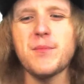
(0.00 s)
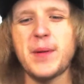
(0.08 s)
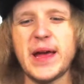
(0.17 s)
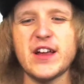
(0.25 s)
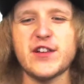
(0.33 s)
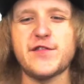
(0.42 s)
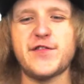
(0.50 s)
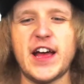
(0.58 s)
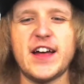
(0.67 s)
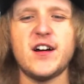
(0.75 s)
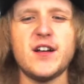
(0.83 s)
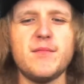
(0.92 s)
biggest
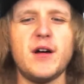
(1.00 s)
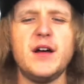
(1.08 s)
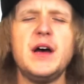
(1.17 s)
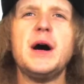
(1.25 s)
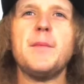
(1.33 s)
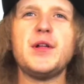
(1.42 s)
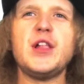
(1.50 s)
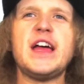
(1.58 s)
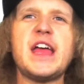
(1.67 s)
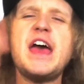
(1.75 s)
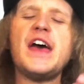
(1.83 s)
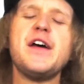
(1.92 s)
fan
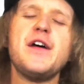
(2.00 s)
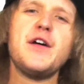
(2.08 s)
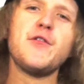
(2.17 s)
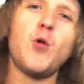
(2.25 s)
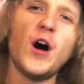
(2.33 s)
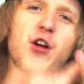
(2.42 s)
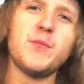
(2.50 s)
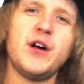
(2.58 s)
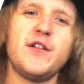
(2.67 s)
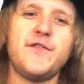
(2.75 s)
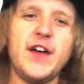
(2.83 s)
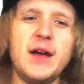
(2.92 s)
but
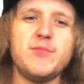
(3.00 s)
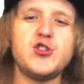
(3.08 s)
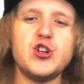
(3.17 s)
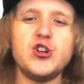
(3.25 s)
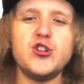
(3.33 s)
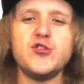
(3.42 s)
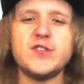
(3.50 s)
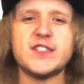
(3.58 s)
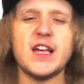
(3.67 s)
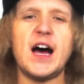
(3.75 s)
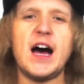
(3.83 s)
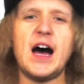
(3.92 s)
watermelon vape
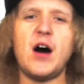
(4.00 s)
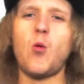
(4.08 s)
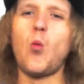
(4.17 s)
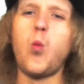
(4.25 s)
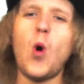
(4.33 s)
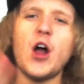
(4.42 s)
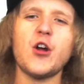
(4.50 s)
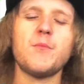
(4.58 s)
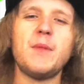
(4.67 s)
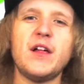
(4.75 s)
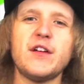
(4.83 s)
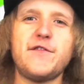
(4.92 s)
juice,
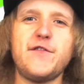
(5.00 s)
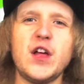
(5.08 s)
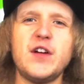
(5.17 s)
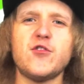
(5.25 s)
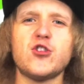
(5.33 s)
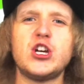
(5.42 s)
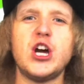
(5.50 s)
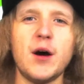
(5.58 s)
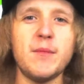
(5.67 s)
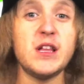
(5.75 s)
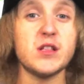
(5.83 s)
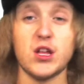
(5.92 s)
watermelon flavored
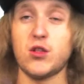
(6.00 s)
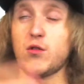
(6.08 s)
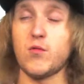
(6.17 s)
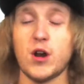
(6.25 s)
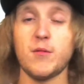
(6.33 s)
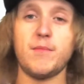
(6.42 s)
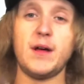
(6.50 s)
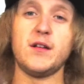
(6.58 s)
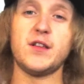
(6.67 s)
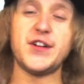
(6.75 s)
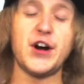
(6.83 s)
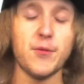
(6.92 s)
gummies like those
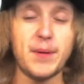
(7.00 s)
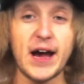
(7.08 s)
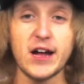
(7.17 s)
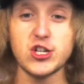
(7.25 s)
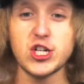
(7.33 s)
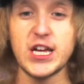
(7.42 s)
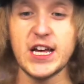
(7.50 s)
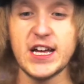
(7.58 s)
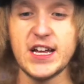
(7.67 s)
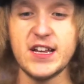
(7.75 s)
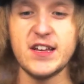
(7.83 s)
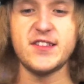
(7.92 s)
watermelon Sour Patch
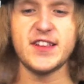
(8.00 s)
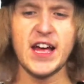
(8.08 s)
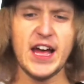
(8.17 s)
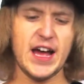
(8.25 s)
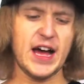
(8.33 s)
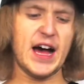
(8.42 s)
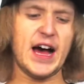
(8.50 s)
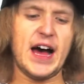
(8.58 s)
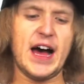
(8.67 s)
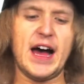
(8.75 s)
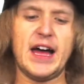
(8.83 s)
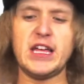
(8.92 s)
Kids,
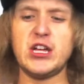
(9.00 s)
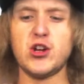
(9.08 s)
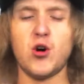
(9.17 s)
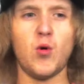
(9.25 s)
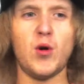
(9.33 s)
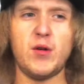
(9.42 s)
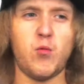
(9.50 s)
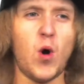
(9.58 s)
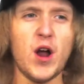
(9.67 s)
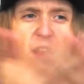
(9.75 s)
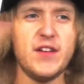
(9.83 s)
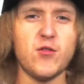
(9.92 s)

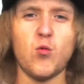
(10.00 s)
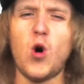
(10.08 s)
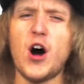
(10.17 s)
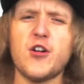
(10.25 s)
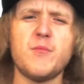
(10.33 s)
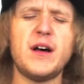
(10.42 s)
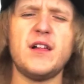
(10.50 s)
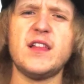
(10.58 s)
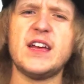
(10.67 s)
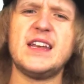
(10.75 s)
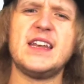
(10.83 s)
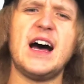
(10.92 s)
even
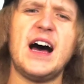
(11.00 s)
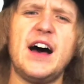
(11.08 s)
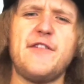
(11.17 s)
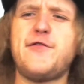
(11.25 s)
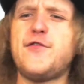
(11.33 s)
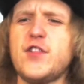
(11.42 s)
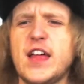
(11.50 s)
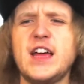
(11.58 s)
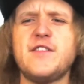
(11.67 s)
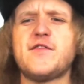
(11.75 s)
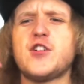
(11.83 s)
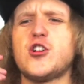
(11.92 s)
watermelon
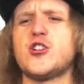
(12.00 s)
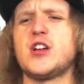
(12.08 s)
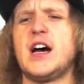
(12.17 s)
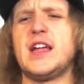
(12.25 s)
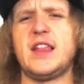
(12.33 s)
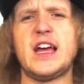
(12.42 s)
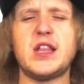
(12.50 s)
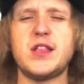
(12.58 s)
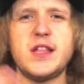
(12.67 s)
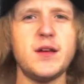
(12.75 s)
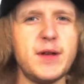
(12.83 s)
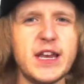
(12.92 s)
flavored
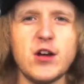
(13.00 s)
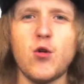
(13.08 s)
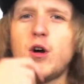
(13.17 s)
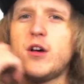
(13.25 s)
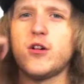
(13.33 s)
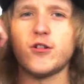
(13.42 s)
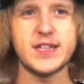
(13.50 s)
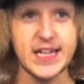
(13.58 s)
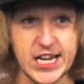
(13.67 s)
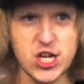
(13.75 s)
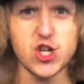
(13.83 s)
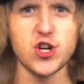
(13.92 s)
CBD oil or
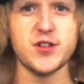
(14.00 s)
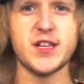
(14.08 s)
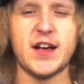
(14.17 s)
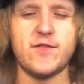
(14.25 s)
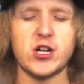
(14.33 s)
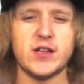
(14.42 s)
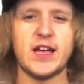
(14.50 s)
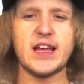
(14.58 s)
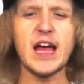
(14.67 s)
tinctures that I've tried.